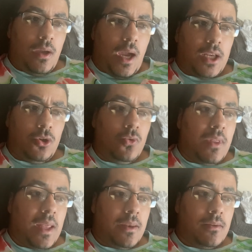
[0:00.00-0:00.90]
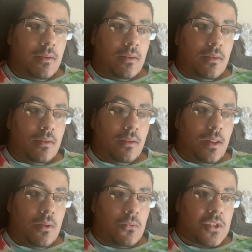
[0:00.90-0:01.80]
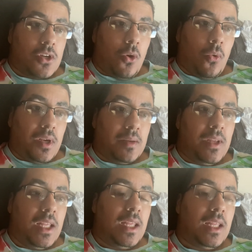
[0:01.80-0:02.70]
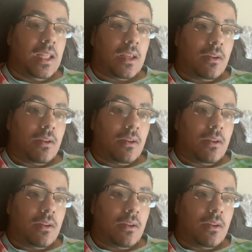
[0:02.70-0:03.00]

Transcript: I knew that it was going to be